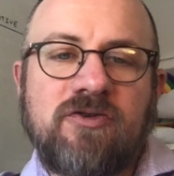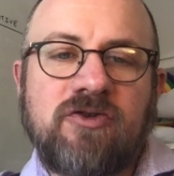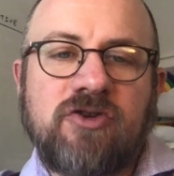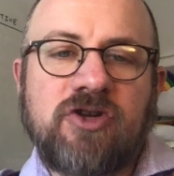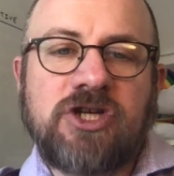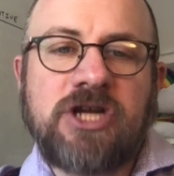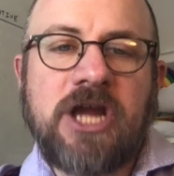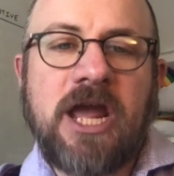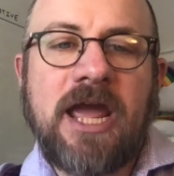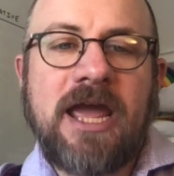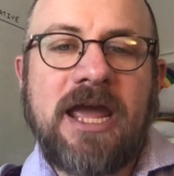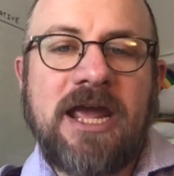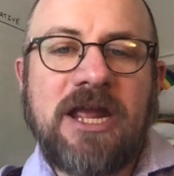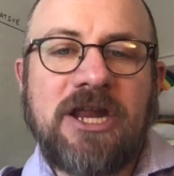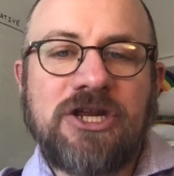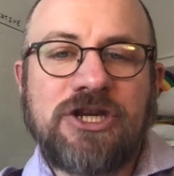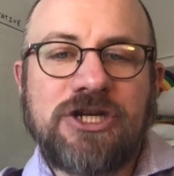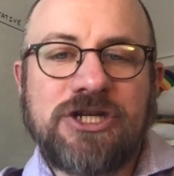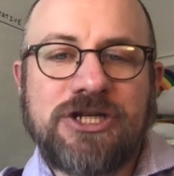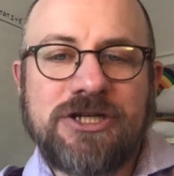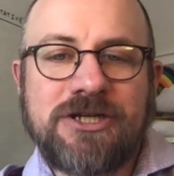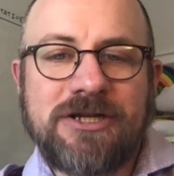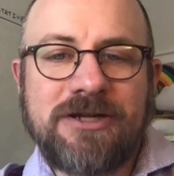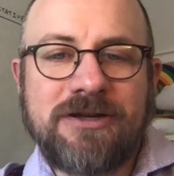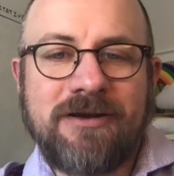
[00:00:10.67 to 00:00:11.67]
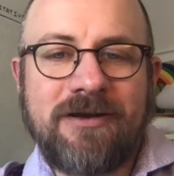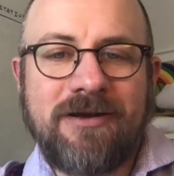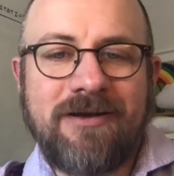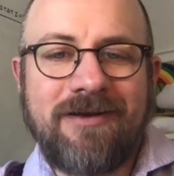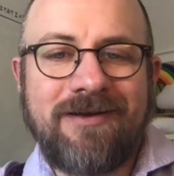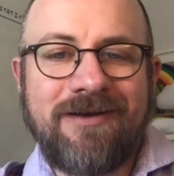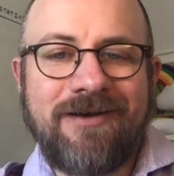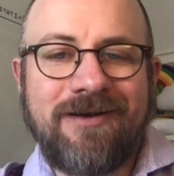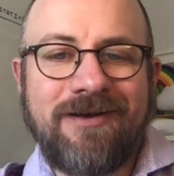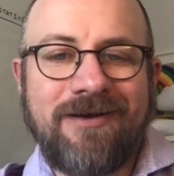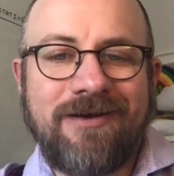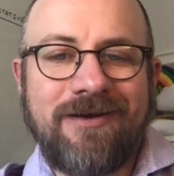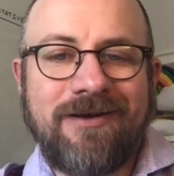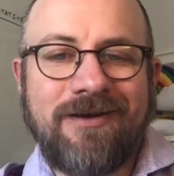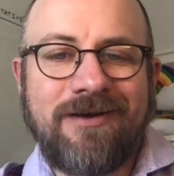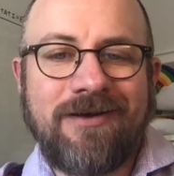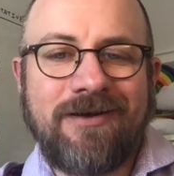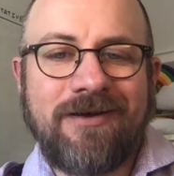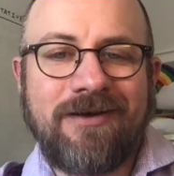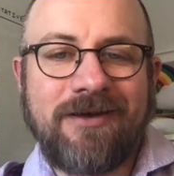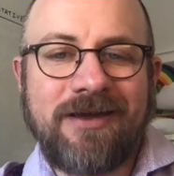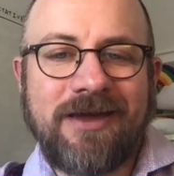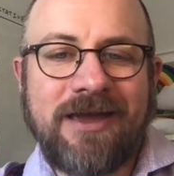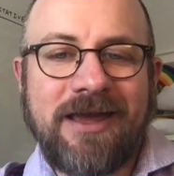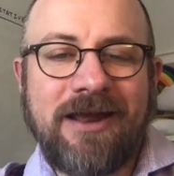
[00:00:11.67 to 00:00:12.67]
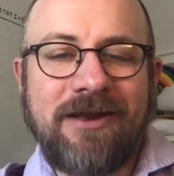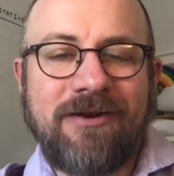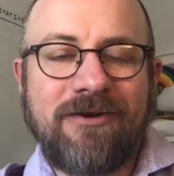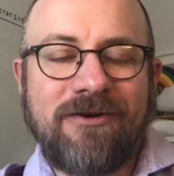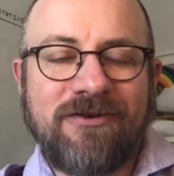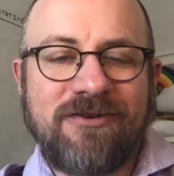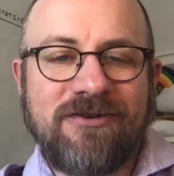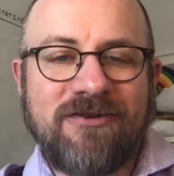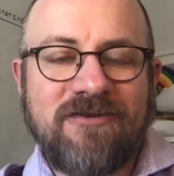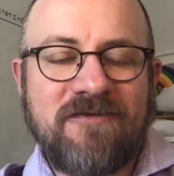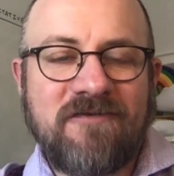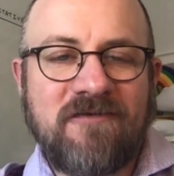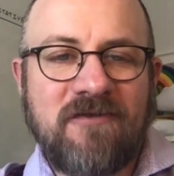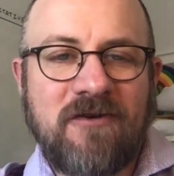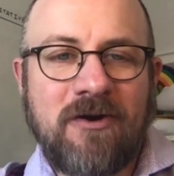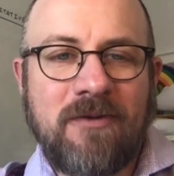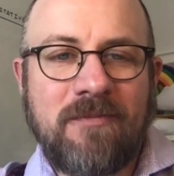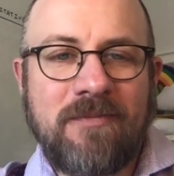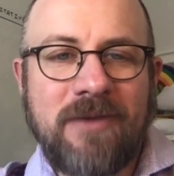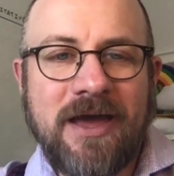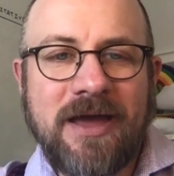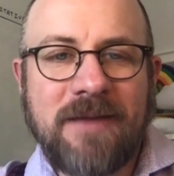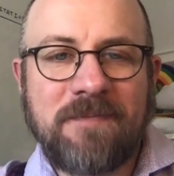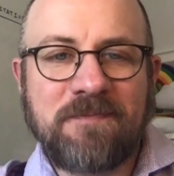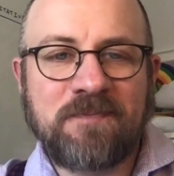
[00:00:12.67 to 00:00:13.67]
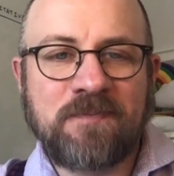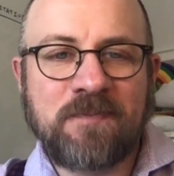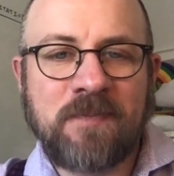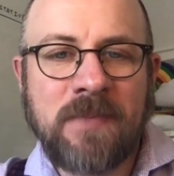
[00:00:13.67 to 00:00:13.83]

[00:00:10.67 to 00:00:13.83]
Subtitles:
change gears for a bit.